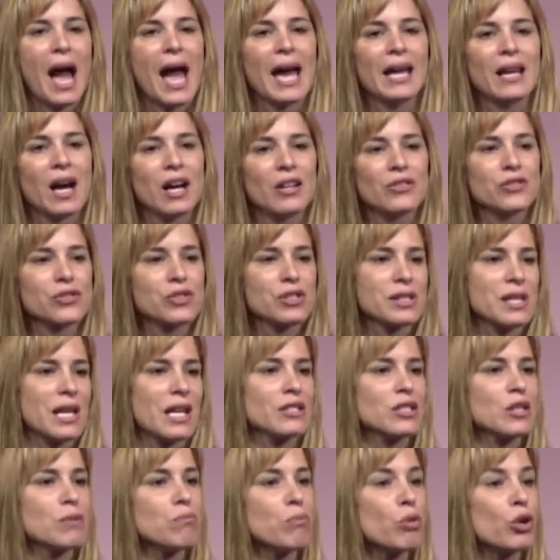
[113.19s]
and
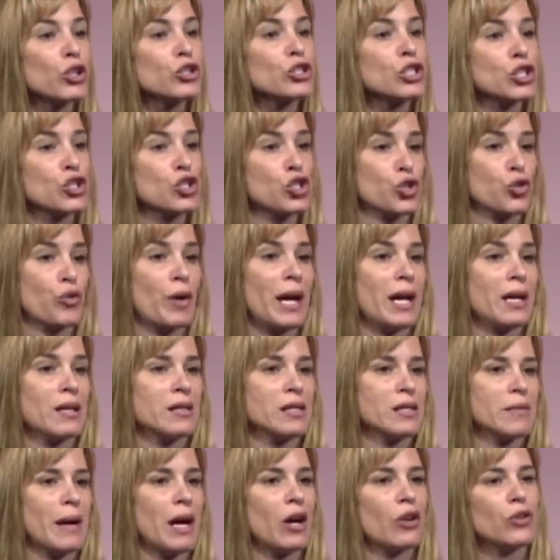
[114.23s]
understand emerging
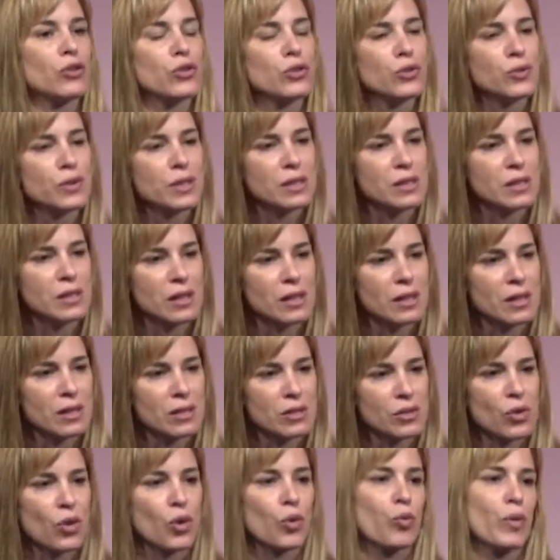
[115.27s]
trends about new
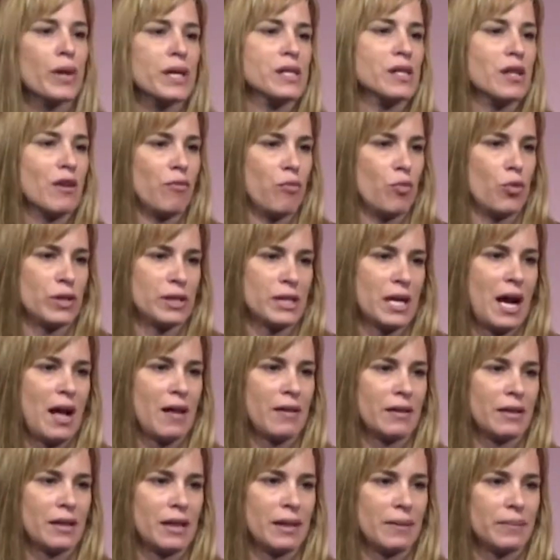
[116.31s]
disease or risk of
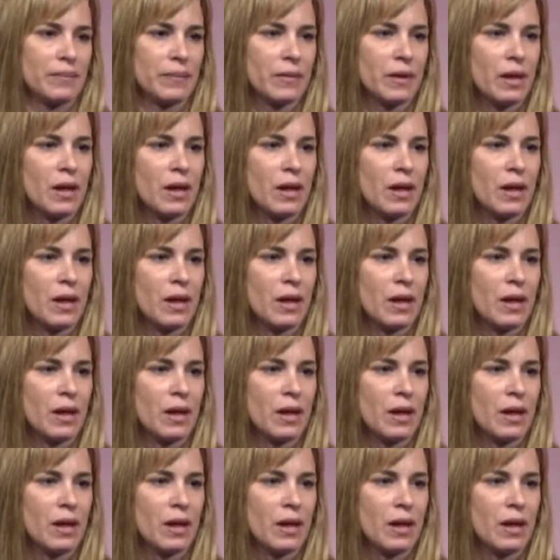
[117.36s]
mortality.